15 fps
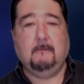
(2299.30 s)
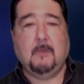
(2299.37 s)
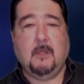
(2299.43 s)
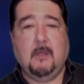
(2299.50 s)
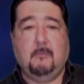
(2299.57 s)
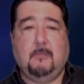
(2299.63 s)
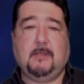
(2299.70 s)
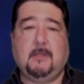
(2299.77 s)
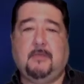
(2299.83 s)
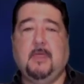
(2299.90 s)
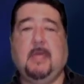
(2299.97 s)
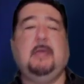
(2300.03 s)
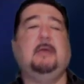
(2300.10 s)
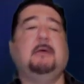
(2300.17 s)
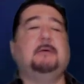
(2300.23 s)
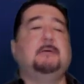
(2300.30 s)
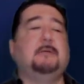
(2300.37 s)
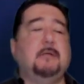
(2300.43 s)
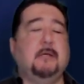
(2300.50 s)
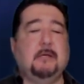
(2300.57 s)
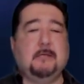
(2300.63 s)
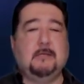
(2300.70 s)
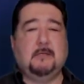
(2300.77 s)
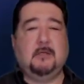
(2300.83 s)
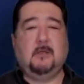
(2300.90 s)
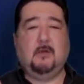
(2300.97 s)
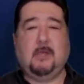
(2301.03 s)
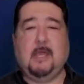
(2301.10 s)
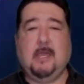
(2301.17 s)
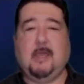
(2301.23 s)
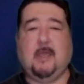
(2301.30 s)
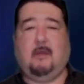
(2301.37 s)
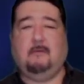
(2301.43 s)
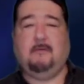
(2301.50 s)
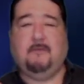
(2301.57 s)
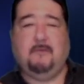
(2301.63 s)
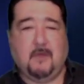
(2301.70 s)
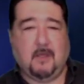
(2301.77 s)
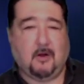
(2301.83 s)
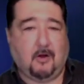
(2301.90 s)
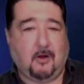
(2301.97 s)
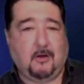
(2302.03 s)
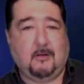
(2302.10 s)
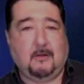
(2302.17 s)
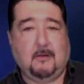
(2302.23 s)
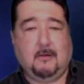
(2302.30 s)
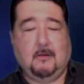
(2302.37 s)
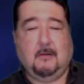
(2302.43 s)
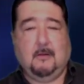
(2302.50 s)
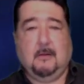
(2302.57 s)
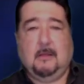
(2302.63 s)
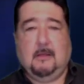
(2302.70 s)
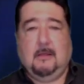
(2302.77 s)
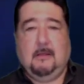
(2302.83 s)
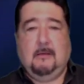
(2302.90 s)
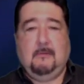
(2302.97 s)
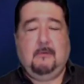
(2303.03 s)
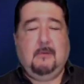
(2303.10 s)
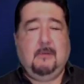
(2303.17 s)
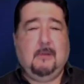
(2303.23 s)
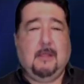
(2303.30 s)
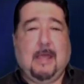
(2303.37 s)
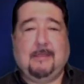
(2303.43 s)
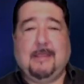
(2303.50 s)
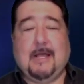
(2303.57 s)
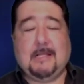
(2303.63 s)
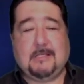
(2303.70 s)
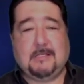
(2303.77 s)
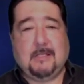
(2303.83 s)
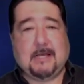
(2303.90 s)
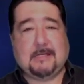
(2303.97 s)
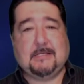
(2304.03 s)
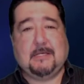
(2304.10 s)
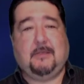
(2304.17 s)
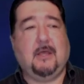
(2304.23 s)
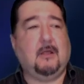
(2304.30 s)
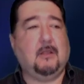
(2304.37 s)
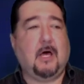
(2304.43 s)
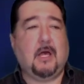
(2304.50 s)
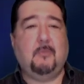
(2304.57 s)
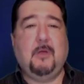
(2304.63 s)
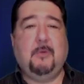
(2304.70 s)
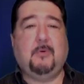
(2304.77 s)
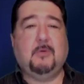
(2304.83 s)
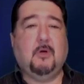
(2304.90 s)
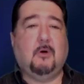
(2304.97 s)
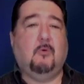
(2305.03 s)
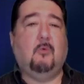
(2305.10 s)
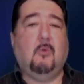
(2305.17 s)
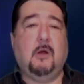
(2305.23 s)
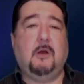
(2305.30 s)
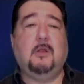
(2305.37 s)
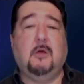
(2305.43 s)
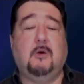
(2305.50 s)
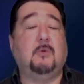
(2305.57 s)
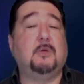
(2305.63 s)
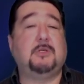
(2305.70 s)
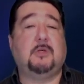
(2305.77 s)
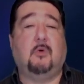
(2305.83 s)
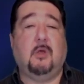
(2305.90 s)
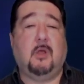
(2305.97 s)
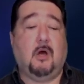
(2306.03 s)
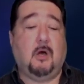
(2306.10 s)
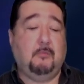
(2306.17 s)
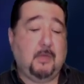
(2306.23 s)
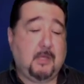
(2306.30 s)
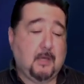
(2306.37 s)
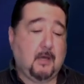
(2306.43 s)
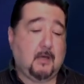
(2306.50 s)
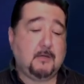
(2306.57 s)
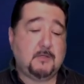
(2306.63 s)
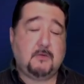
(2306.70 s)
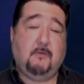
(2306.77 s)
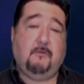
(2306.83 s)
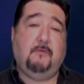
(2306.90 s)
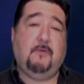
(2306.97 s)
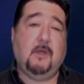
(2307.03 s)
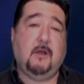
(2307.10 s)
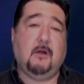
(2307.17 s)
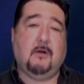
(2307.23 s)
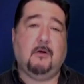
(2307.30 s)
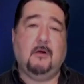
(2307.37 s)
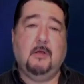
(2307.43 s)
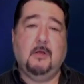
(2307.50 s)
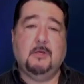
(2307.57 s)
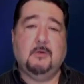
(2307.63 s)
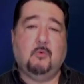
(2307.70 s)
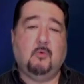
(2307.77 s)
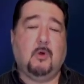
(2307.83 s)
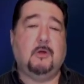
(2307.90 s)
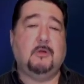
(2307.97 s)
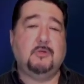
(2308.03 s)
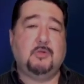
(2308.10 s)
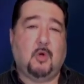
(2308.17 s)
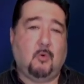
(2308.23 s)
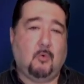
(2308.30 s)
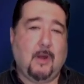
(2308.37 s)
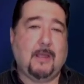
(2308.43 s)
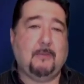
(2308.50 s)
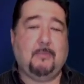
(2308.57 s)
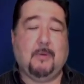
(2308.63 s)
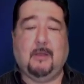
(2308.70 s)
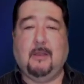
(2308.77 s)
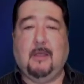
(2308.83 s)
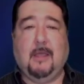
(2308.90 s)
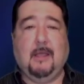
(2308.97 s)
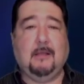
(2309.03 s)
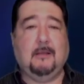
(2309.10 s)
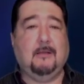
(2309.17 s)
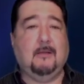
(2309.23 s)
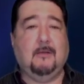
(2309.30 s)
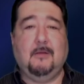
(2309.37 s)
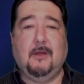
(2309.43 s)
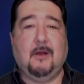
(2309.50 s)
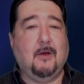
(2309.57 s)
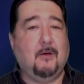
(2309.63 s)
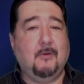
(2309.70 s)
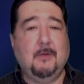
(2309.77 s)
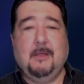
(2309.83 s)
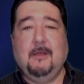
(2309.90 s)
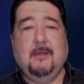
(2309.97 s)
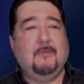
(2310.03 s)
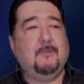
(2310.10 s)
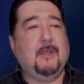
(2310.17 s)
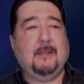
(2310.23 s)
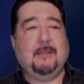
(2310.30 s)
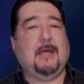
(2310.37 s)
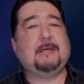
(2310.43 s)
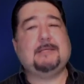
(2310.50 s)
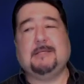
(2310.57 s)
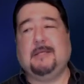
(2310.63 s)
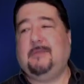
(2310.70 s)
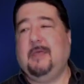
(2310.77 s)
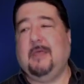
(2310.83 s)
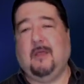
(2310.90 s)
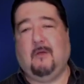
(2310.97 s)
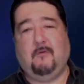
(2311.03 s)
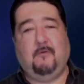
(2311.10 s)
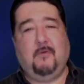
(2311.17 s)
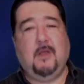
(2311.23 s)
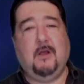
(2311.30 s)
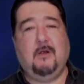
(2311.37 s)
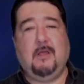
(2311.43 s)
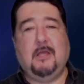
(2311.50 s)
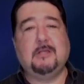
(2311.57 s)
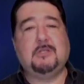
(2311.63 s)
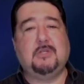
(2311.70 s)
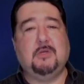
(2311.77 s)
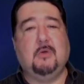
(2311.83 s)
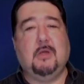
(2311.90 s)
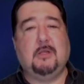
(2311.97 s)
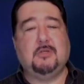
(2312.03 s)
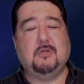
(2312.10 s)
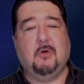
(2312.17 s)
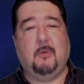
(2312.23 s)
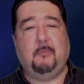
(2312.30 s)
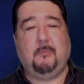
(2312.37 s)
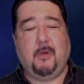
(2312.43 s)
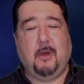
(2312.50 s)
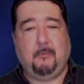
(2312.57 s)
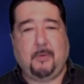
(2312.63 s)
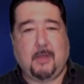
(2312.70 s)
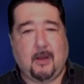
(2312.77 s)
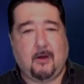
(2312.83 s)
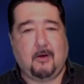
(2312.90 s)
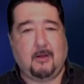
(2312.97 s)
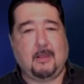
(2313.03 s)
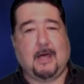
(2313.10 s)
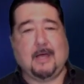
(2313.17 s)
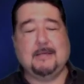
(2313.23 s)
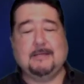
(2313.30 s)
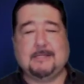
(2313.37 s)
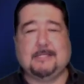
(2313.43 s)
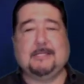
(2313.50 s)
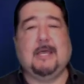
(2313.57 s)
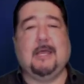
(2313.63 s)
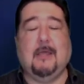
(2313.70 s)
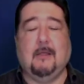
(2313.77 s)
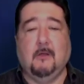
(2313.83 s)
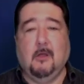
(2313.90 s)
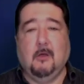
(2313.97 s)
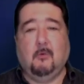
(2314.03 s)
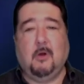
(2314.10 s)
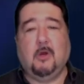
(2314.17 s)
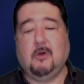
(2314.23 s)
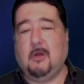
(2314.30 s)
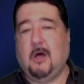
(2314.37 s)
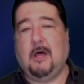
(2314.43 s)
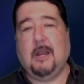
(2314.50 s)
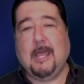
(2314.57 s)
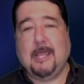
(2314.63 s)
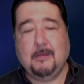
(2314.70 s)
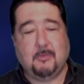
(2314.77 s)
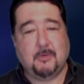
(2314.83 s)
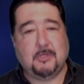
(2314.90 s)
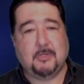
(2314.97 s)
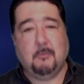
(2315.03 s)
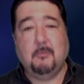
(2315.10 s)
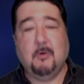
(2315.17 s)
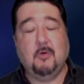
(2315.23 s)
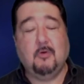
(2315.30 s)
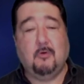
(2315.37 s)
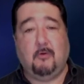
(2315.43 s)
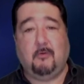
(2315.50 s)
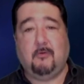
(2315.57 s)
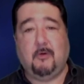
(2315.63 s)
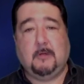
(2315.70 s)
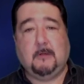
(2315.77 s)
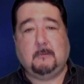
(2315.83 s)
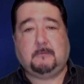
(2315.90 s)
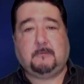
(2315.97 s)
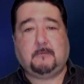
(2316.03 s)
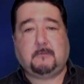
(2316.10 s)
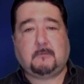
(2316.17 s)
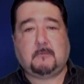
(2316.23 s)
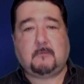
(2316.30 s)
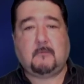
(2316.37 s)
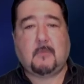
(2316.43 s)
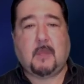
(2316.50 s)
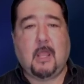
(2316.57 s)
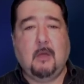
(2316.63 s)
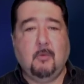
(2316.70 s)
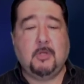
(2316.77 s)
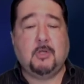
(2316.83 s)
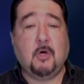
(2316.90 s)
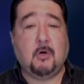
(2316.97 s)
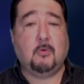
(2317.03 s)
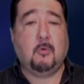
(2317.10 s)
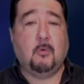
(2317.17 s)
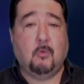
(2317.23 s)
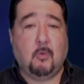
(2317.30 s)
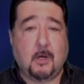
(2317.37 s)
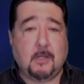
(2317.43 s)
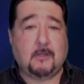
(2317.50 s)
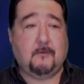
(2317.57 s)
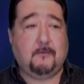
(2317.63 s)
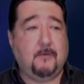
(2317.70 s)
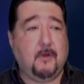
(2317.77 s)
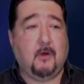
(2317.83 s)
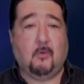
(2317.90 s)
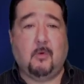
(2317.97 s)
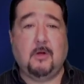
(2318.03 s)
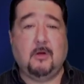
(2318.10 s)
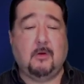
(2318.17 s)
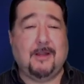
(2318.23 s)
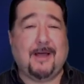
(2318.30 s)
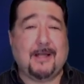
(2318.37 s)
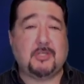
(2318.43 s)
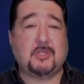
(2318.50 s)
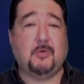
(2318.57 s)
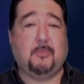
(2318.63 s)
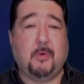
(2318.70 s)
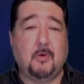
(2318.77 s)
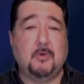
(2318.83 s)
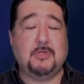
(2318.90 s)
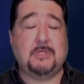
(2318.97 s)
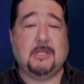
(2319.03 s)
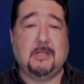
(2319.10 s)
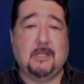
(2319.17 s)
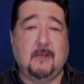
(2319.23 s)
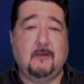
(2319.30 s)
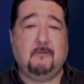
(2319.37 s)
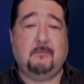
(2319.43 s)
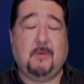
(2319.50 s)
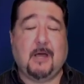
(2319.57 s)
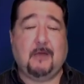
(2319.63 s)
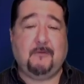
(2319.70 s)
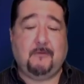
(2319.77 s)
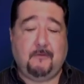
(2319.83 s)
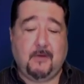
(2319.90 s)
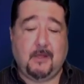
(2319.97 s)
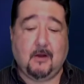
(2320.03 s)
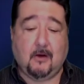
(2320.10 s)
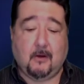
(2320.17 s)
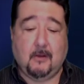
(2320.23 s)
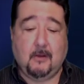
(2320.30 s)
But the thing is, is you can't fear. And that's, that's the thing. A lot of people don't want to know what's going on because fear runs rampant. And, you know, th that's the thing. Fear gets you into a, a paralyzed state where you're not able to move. And we don't want to fear. We're not supposed to live by fear.